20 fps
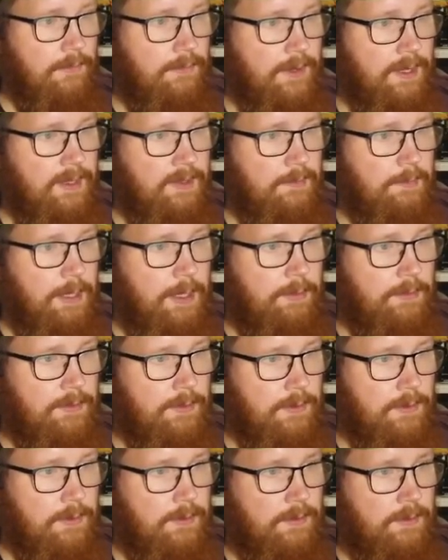face
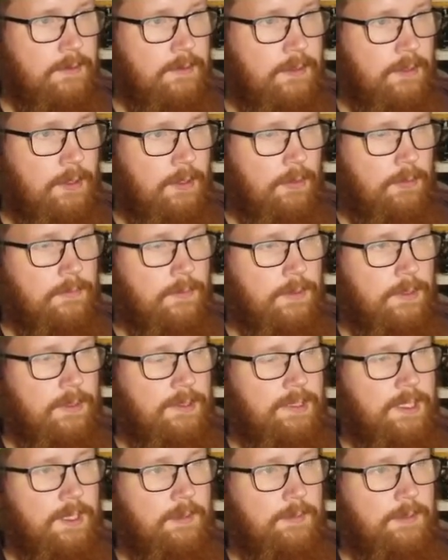Bowser! Oh, what
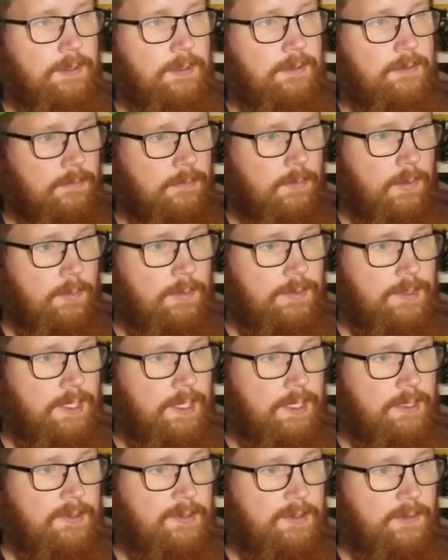is happening? What was
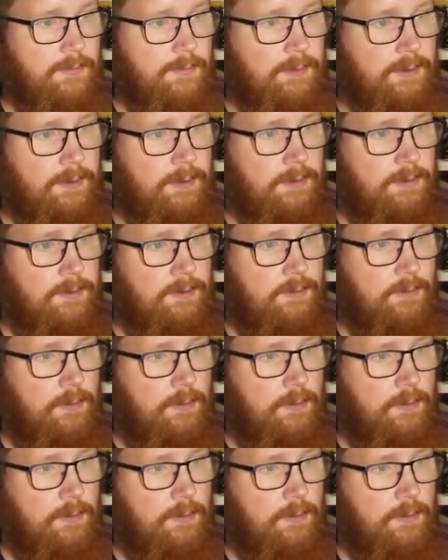that? Something's